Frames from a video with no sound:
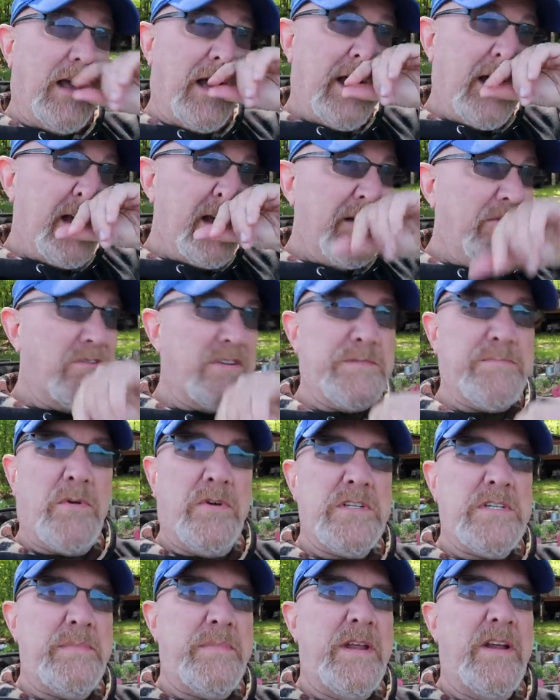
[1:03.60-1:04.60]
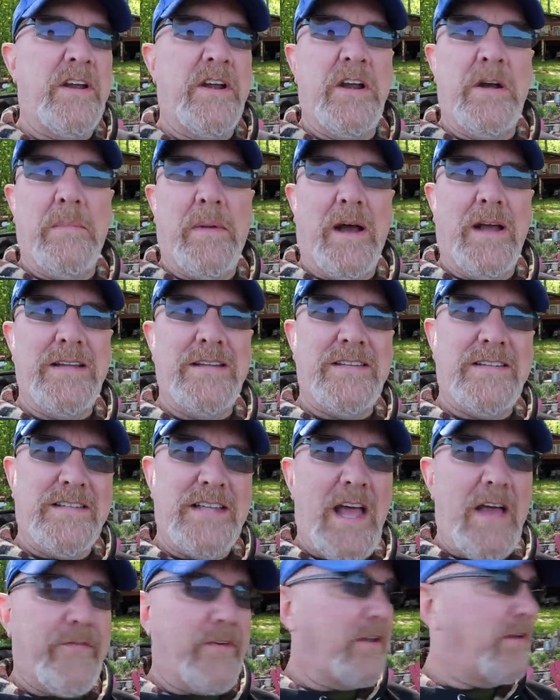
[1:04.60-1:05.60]
was supposed to be here by
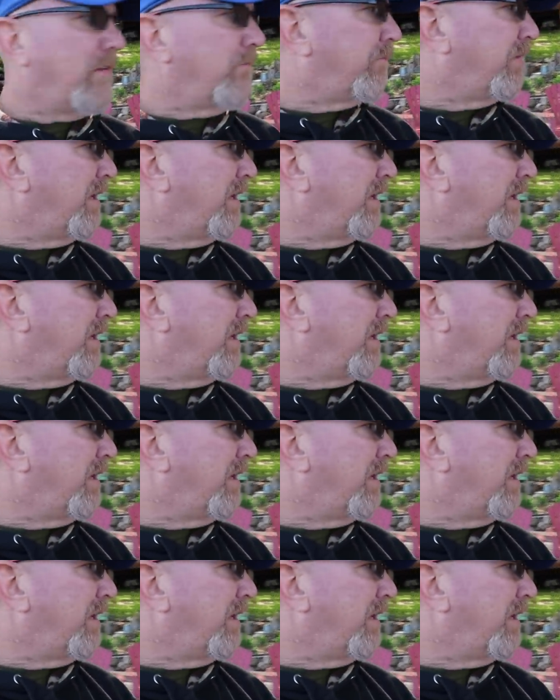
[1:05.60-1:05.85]
7